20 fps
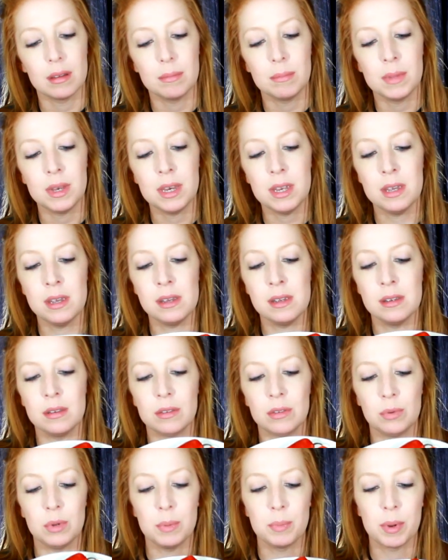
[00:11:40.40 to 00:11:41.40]
mini
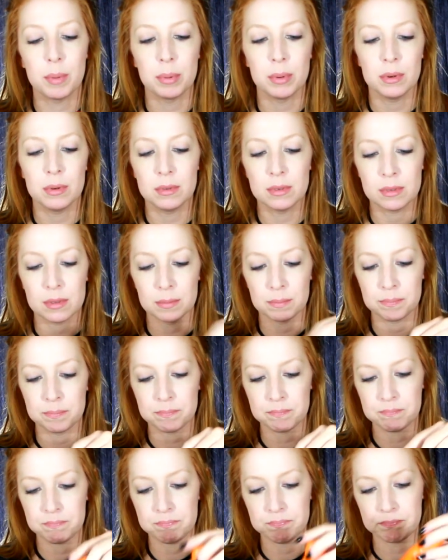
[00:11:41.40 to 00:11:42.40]
sweet peppers.
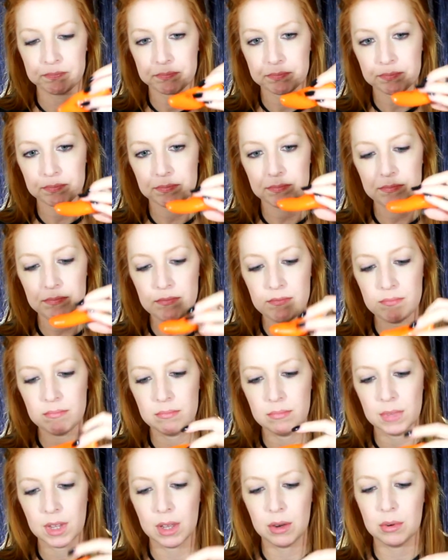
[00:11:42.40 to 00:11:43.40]

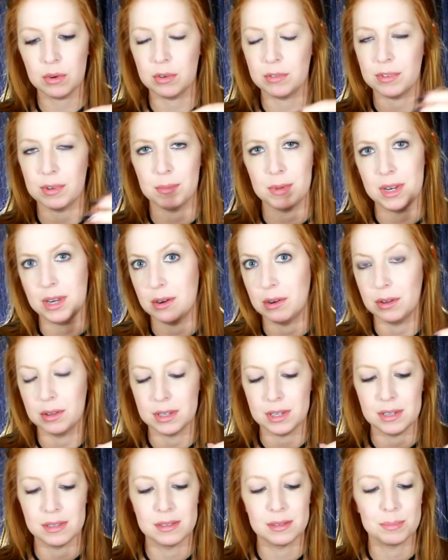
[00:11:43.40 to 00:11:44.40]
I don't know if I'm gonna eat all
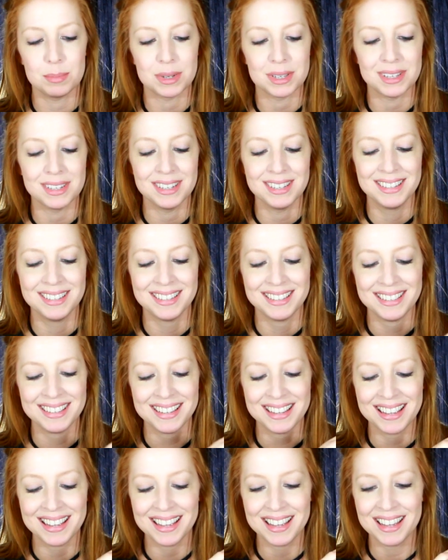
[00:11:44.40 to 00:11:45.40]
these, but
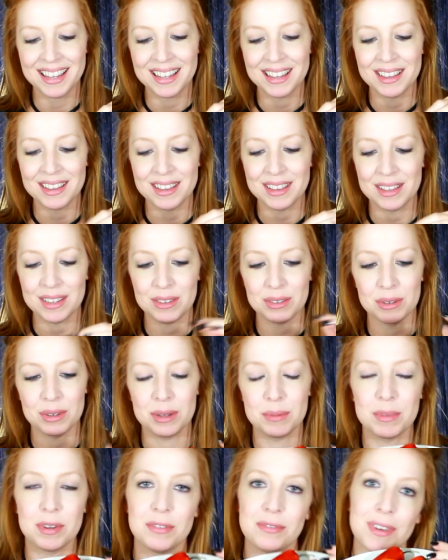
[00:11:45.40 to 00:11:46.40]
these are
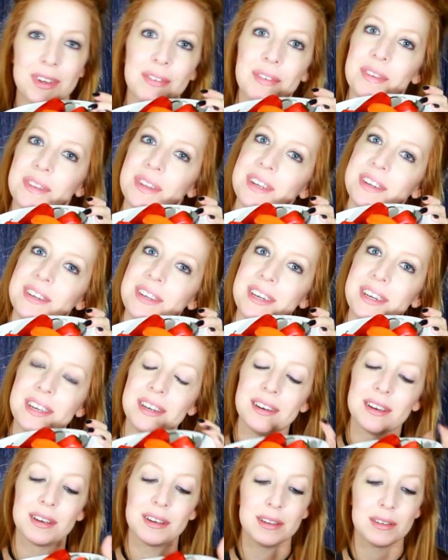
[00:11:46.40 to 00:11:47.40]
like my favorite thing to
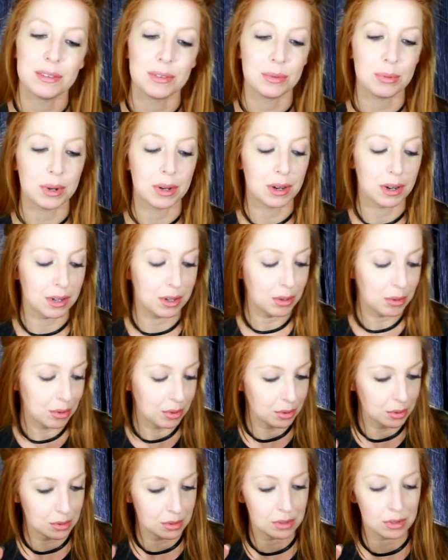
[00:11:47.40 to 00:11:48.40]
eat. I swear I go
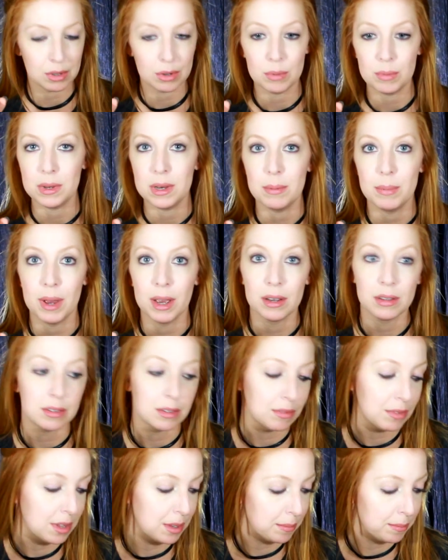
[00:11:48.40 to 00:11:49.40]
through so many bags
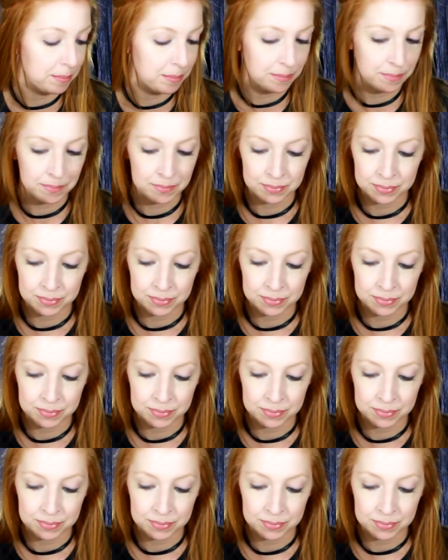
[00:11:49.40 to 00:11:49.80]
of them.